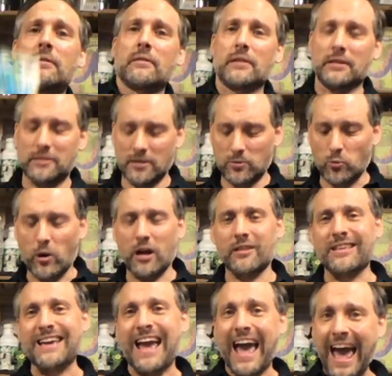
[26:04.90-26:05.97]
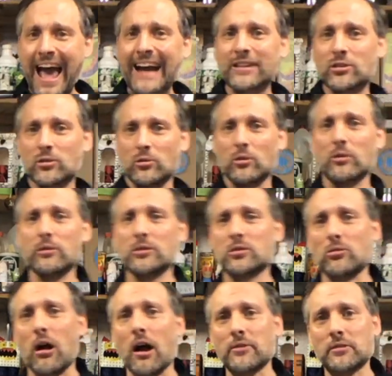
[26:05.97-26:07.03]
This is where the axle or the
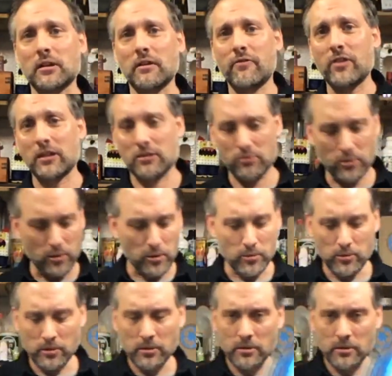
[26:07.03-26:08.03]
straw is going to fit through